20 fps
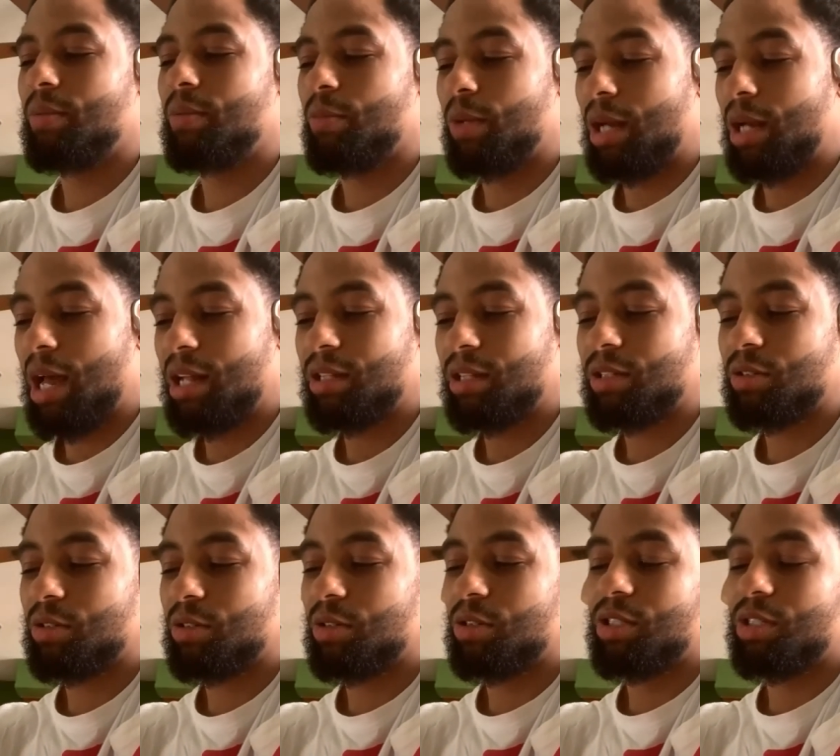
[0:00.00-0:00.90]
when I
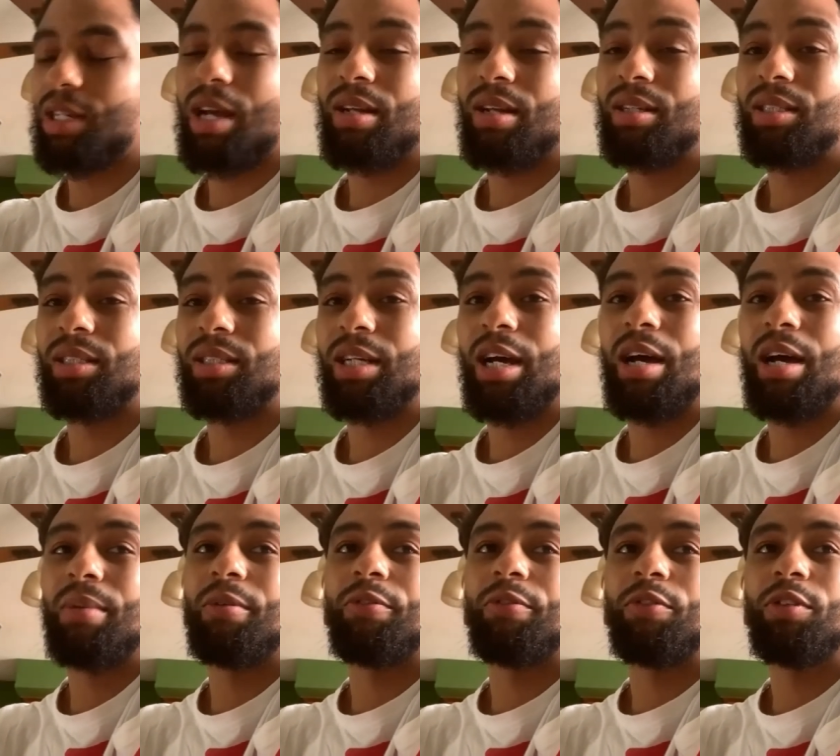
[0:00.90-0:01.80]
signed this
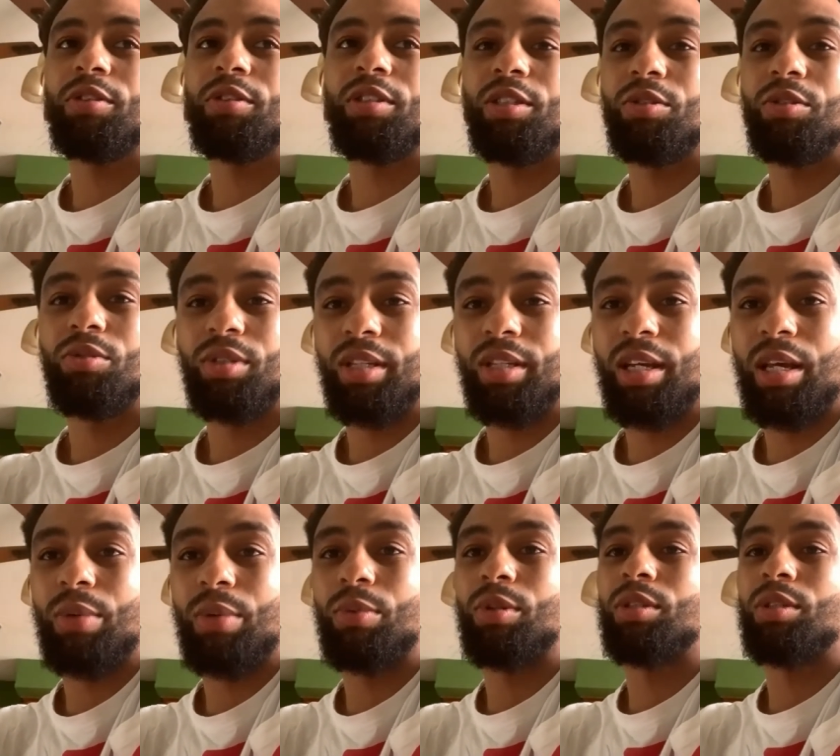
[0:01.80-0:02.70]
job, the first thing you
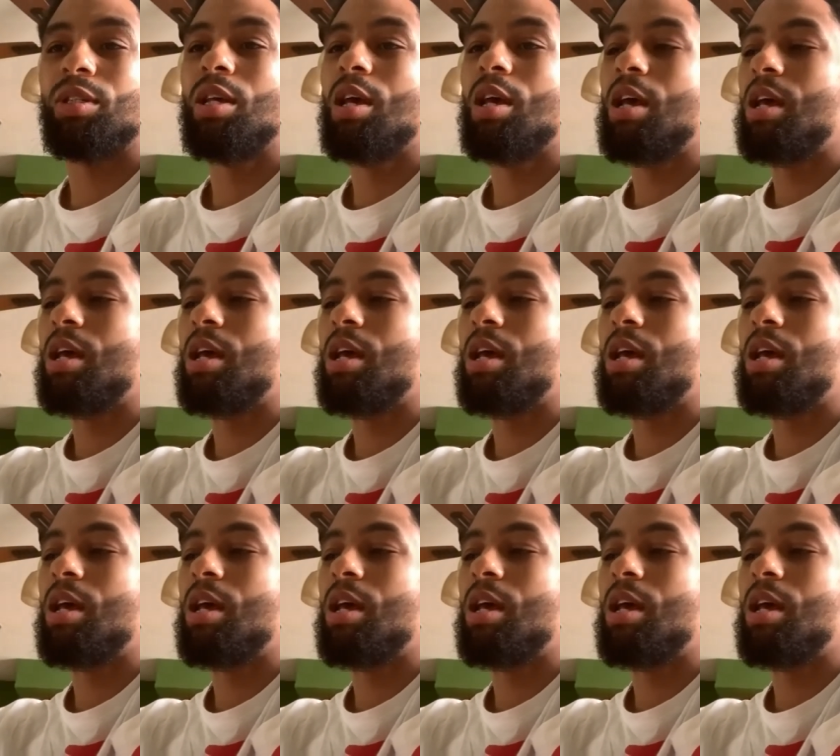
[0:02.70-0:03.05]
said was